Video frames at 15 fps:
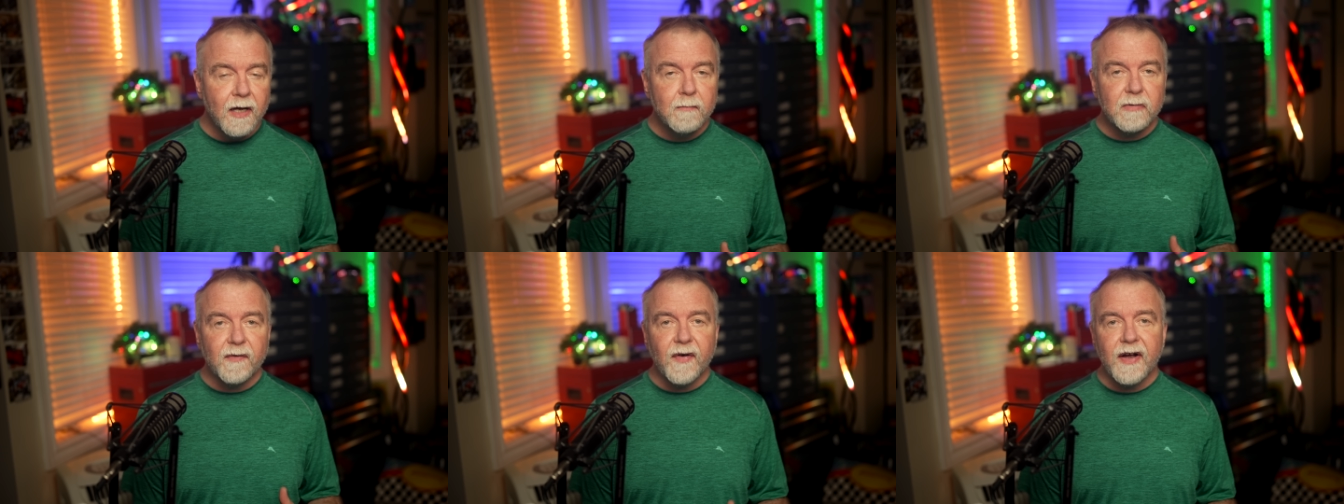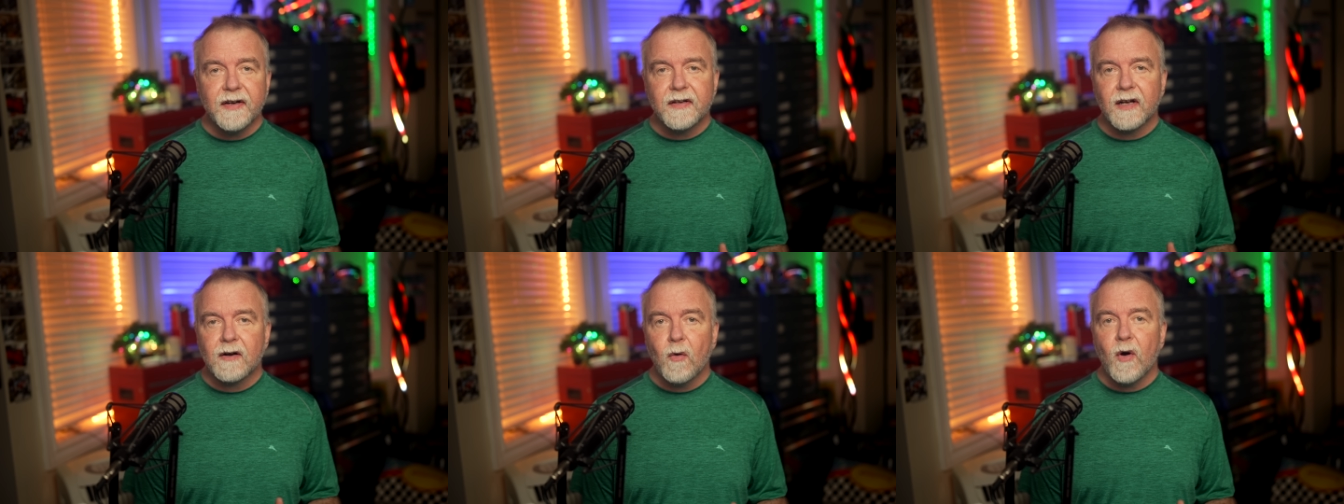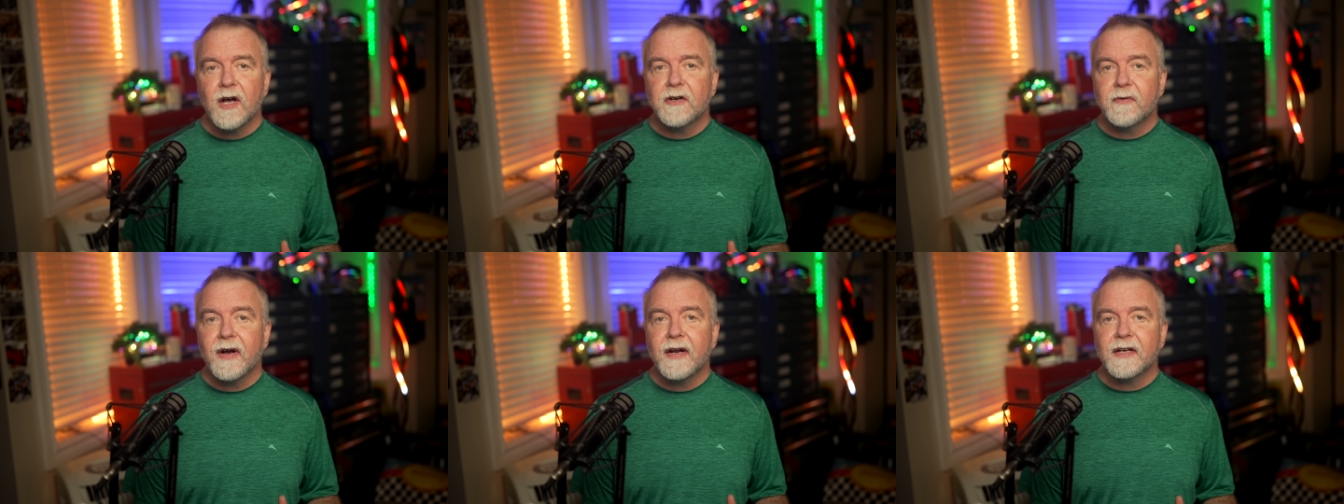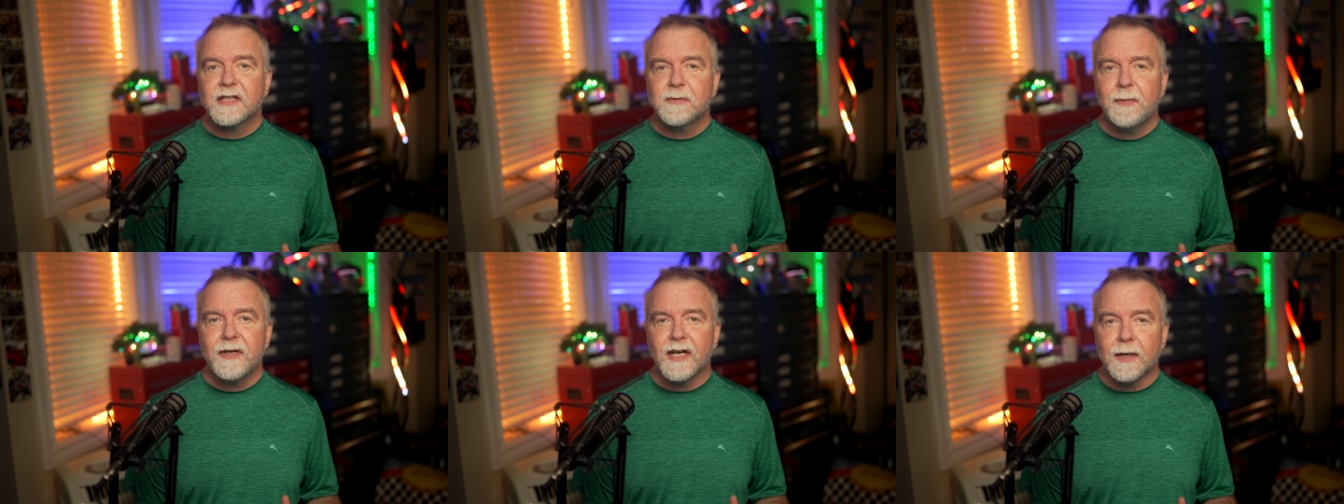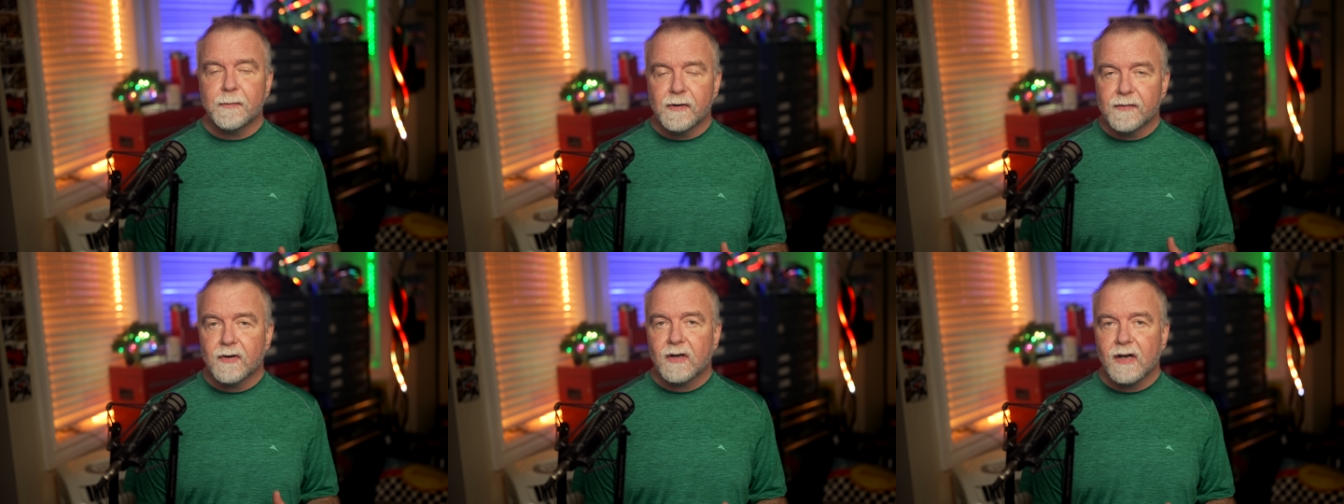providing a quadratic speedup
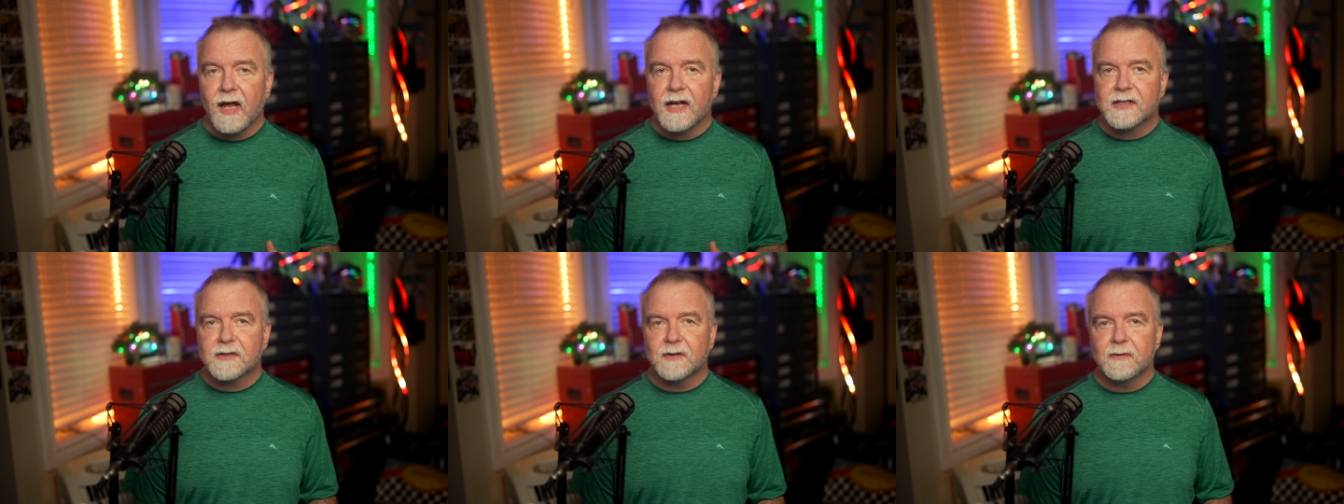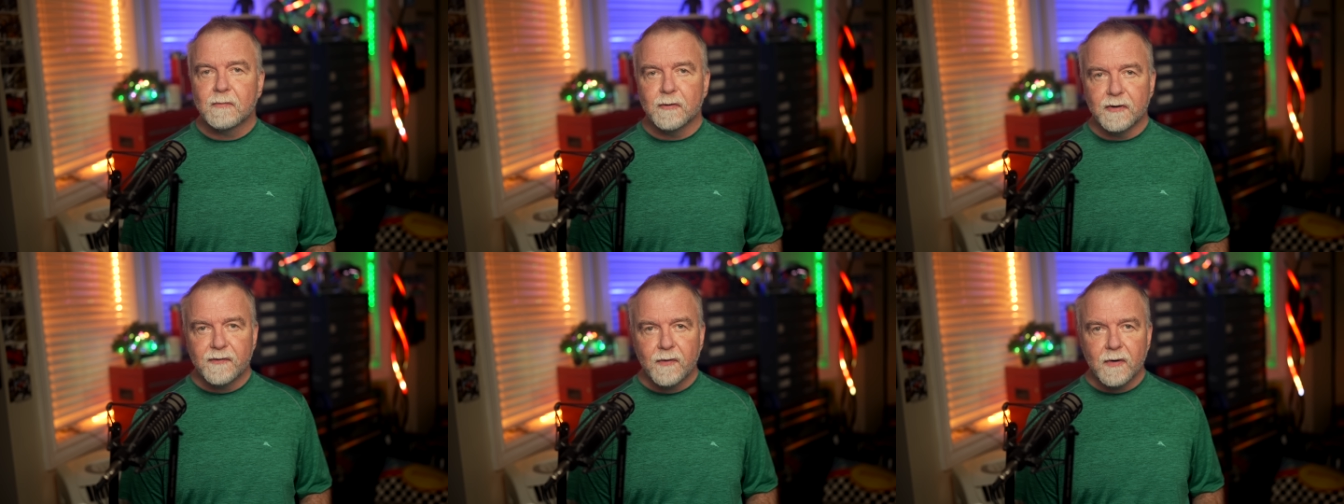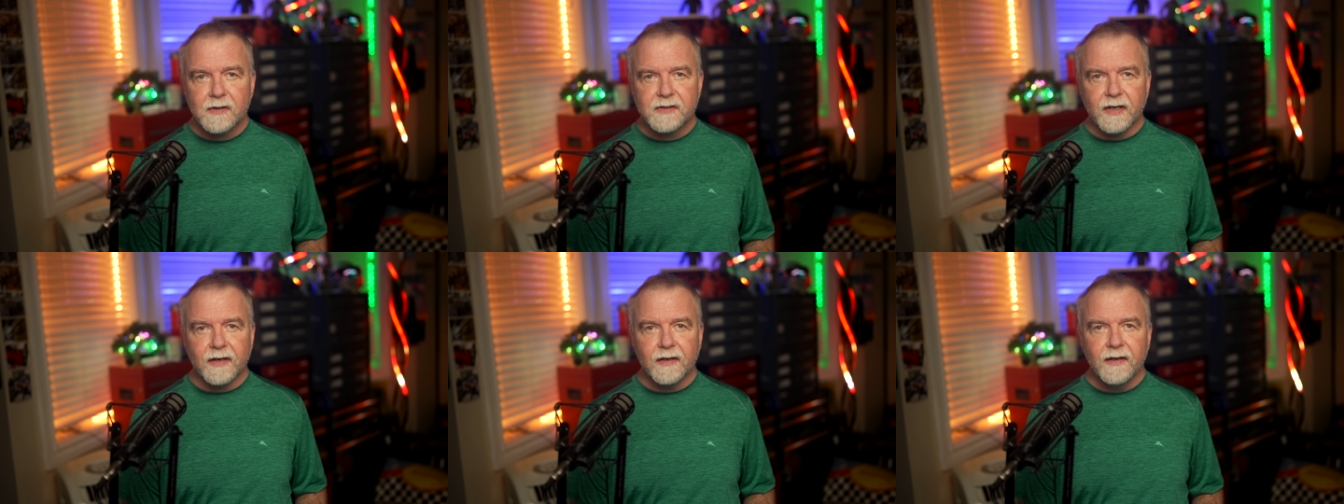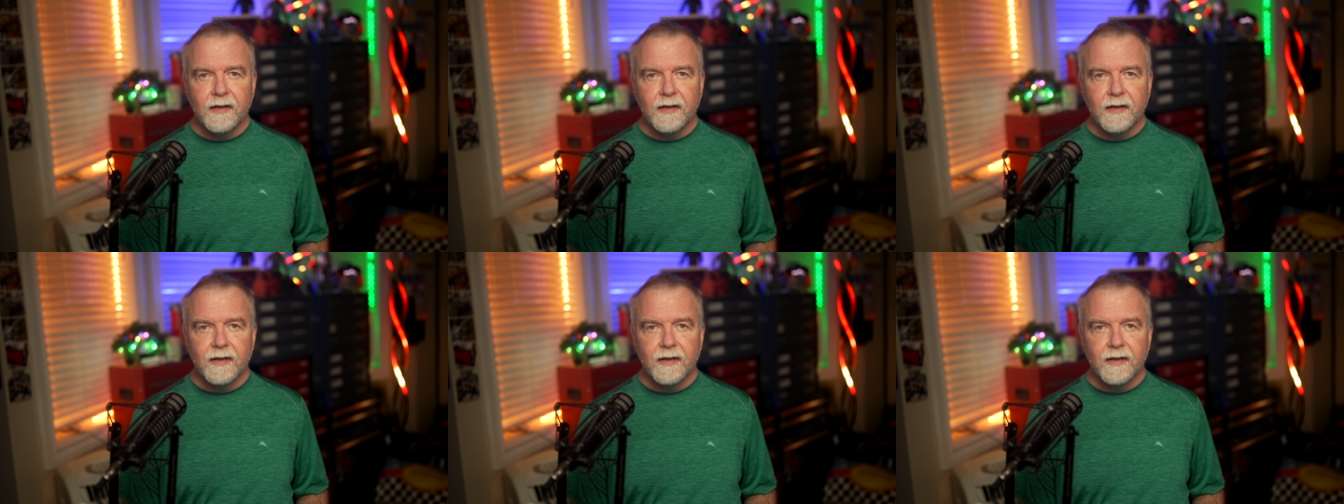over classical brute forcing.